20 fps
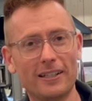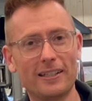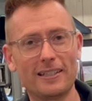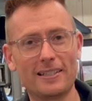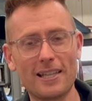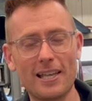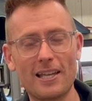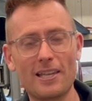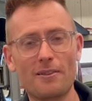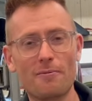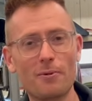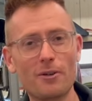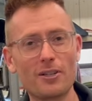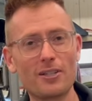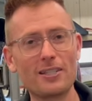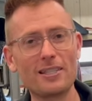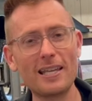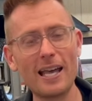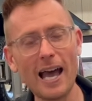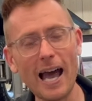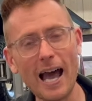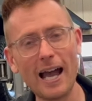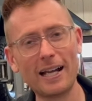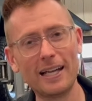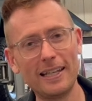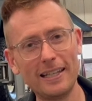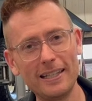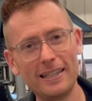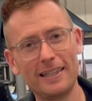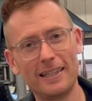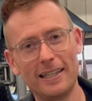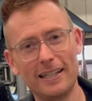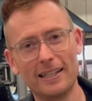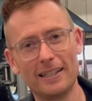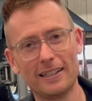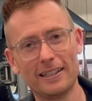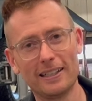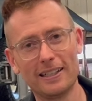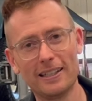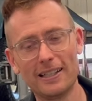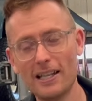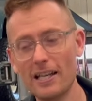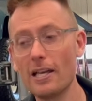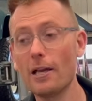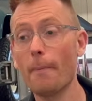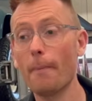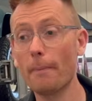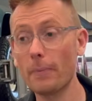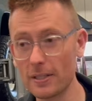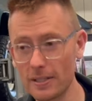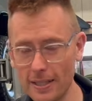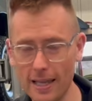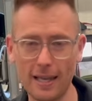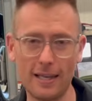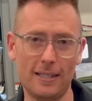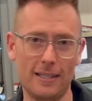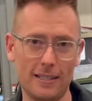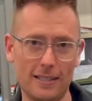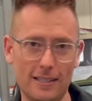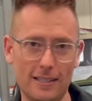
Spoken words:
It's like the most tacky thing. Mercedes.